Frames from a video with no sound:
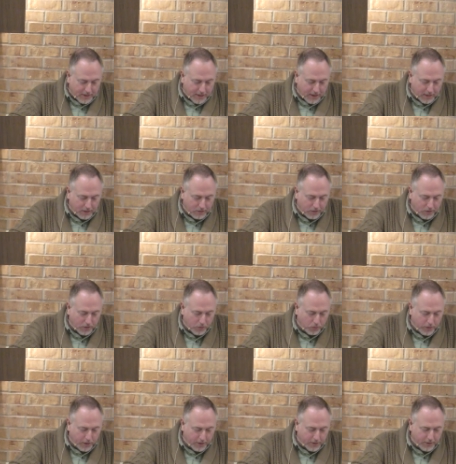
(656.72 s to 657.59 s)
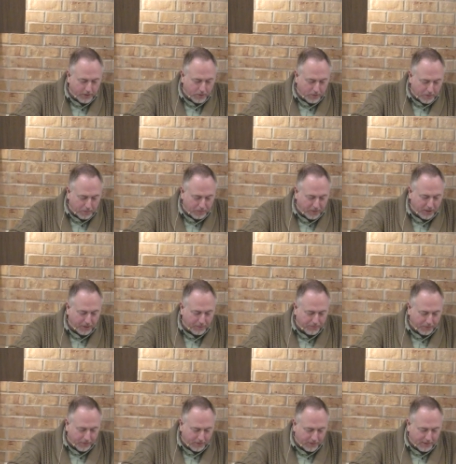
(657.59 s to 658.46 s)
And Lord, we are your
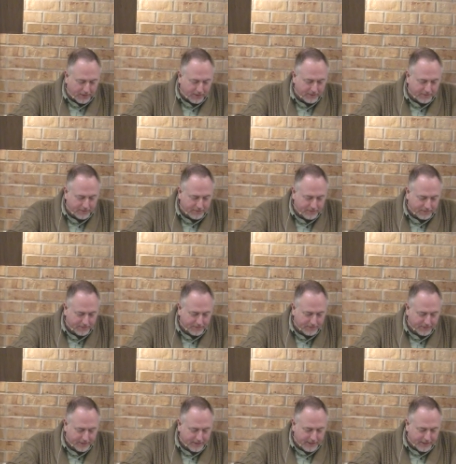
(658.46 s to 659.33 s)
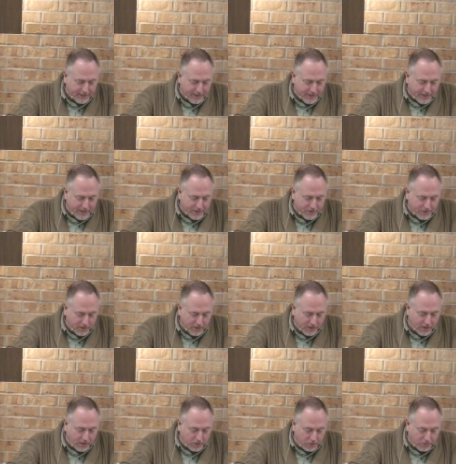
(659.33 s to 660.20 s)
people
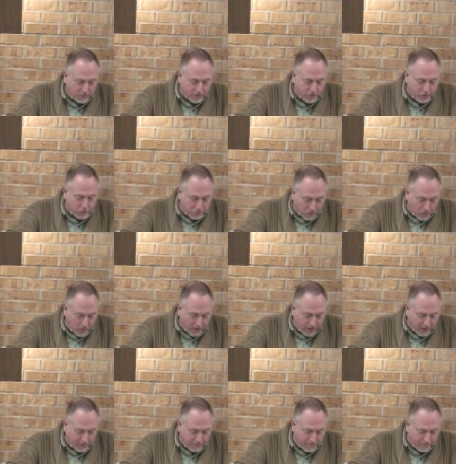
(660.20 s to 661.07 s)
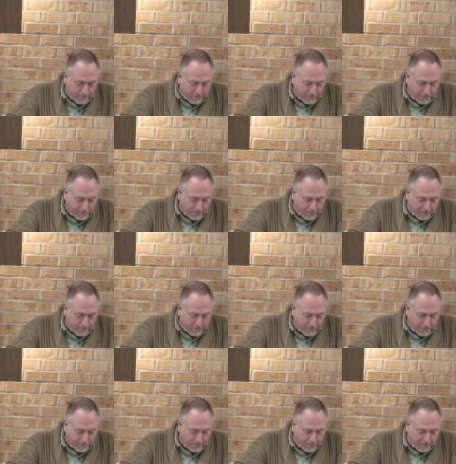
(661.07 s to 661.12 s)
seeking you this morning.